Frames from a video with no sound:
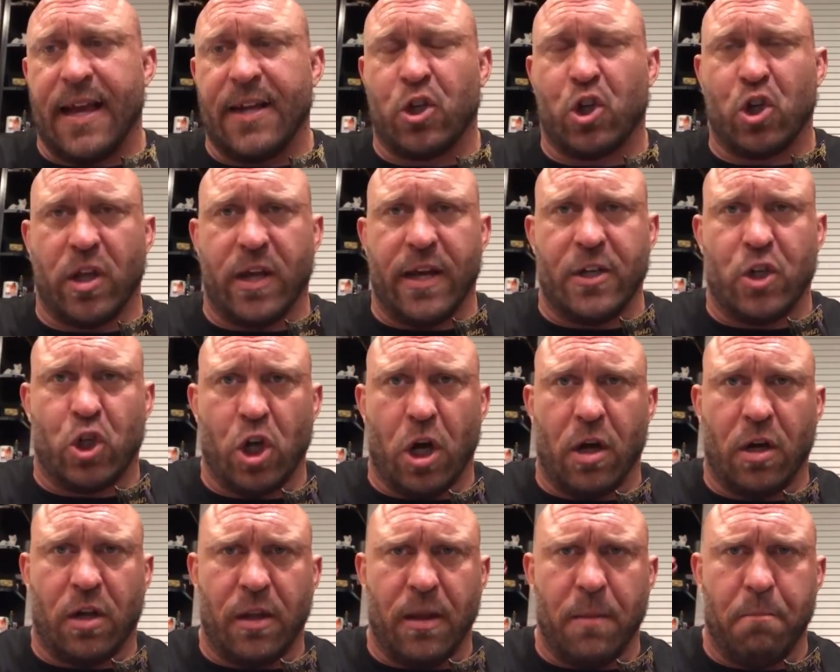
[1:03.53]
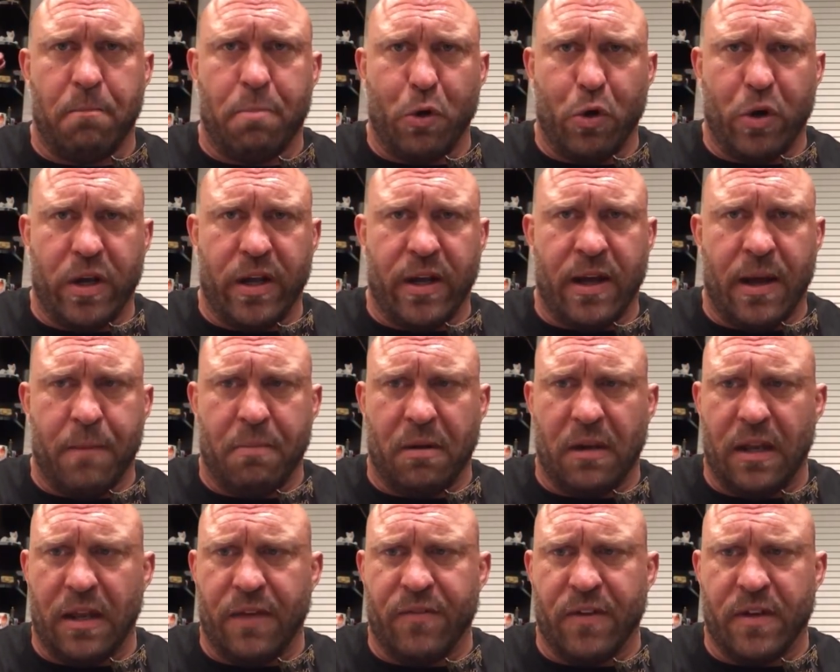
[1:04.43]
actually a chocolate Buddha, I
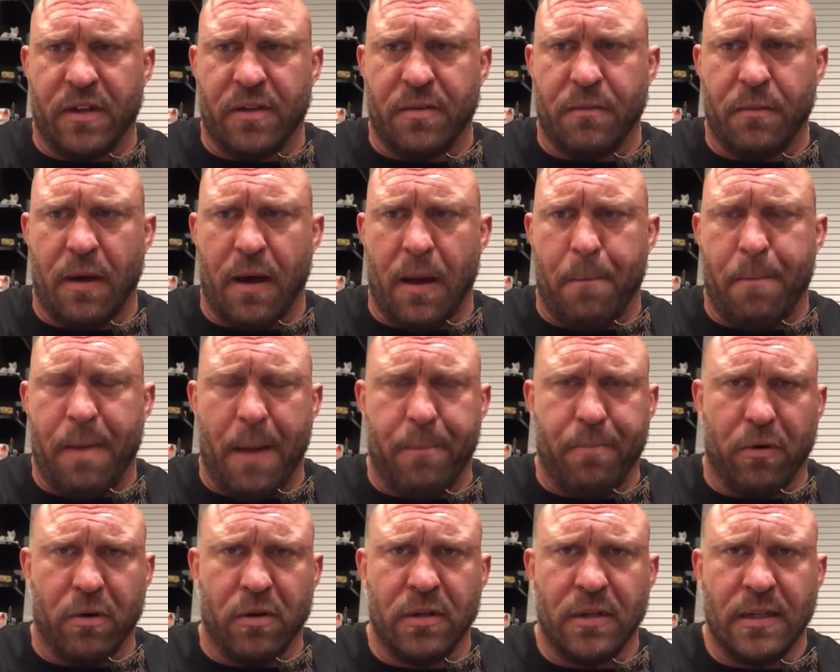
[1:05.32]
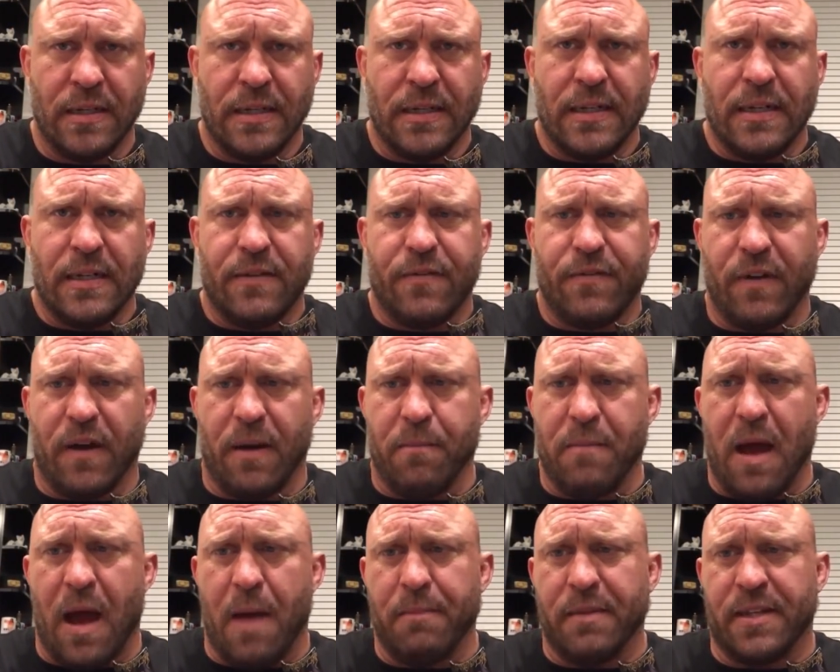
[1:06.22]
believe it's pepper, if
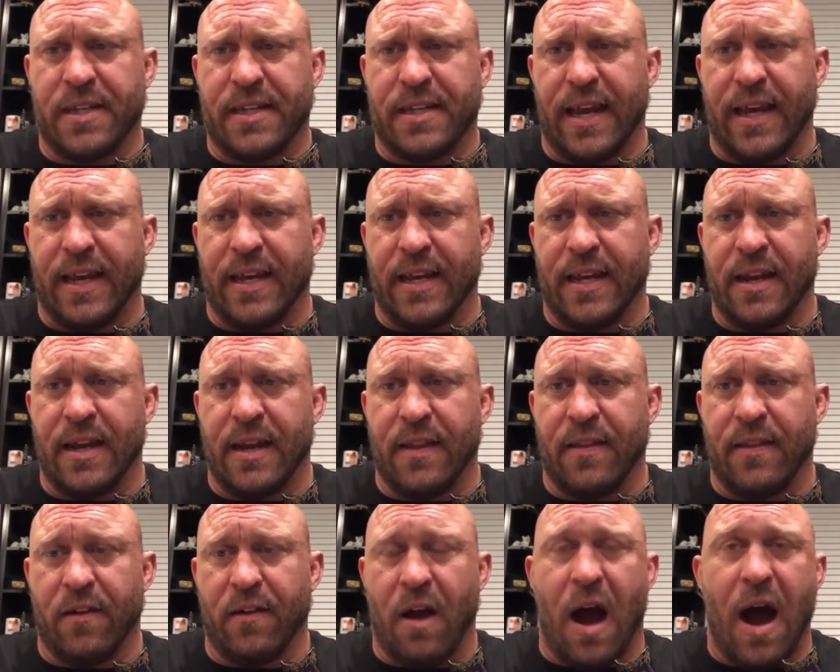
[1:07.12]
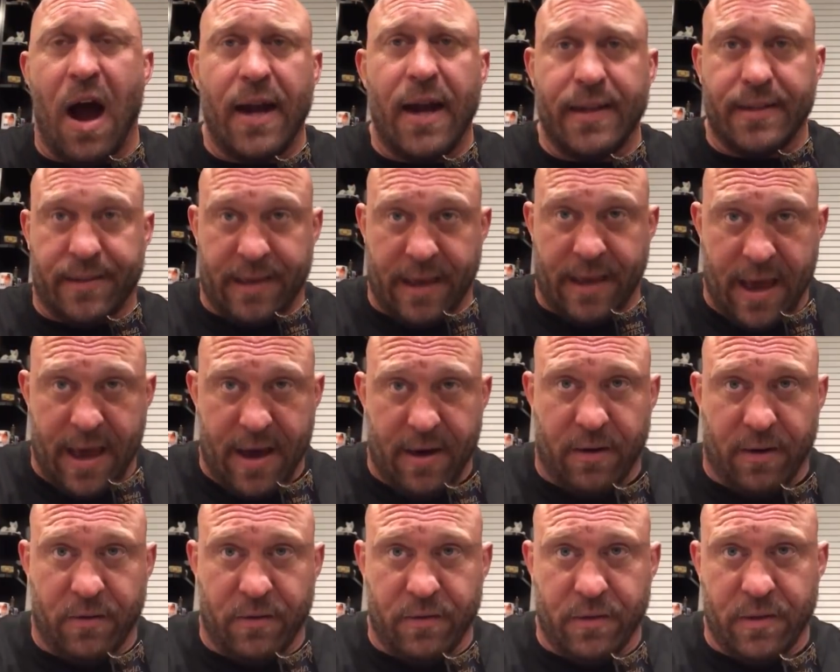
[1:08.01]
I'm not mistaken. They're hot as
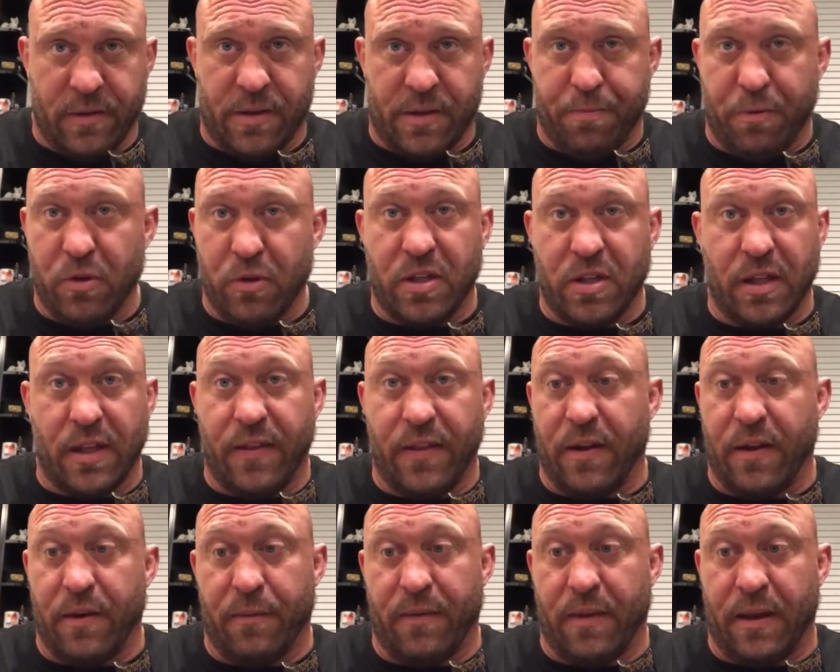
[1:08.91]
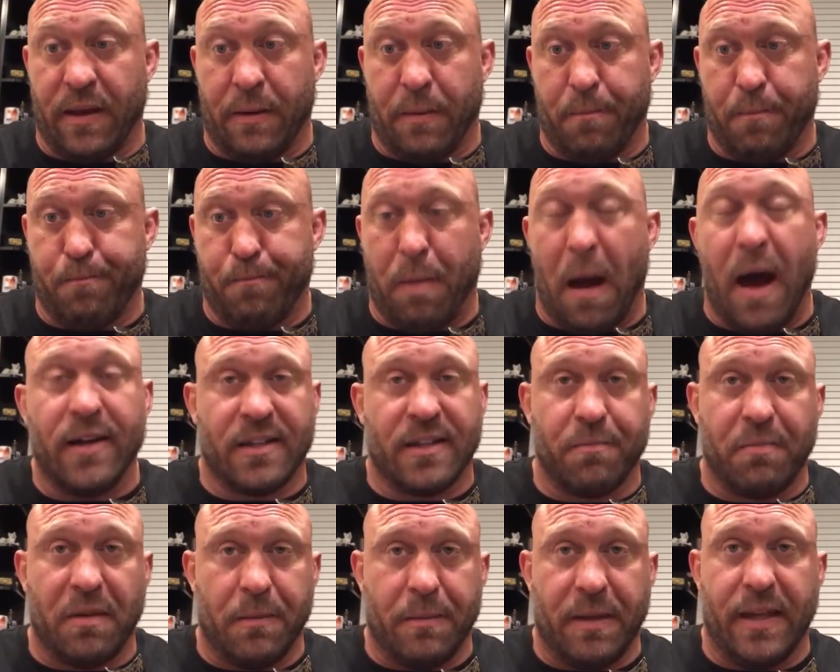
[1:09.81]
hell. Supposedly they
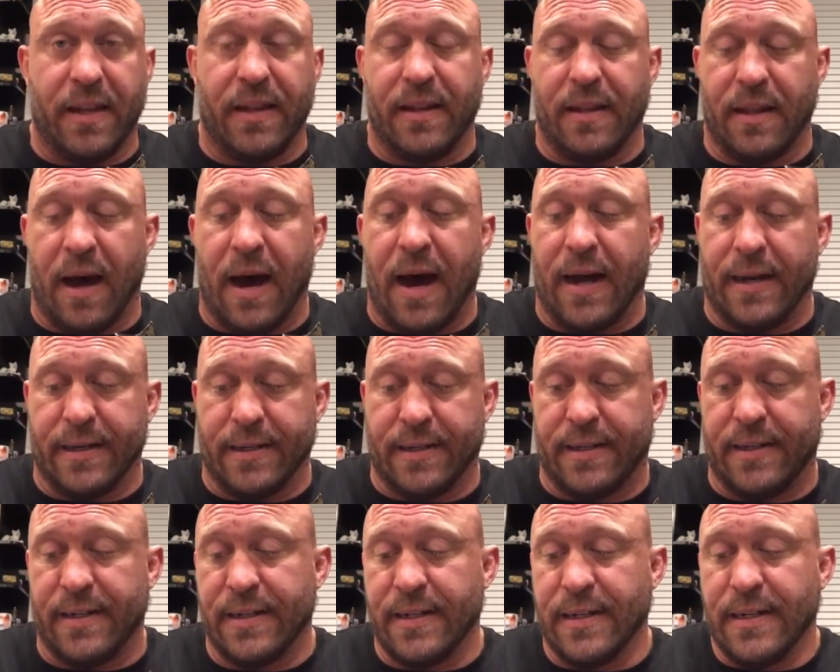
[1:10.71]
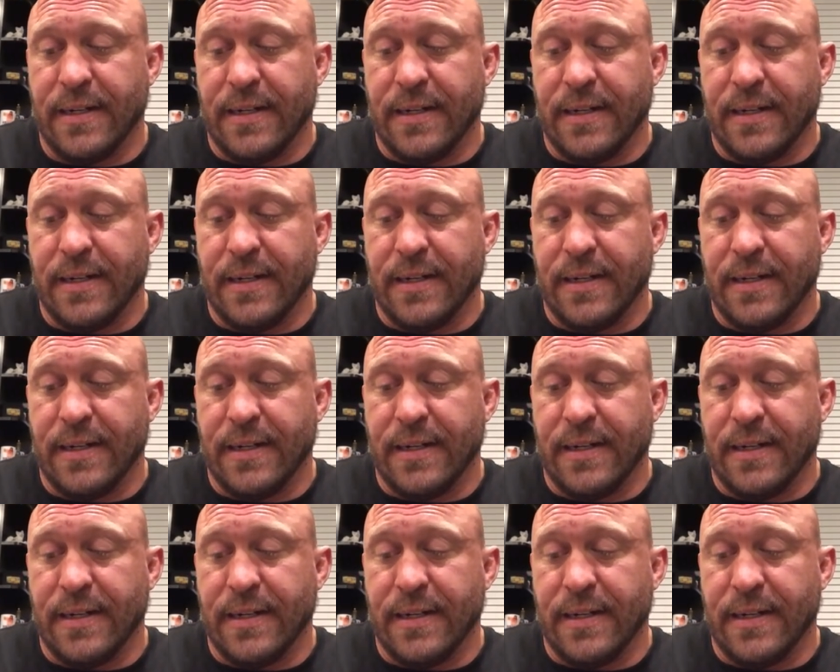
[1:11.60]
possibly be the hottest,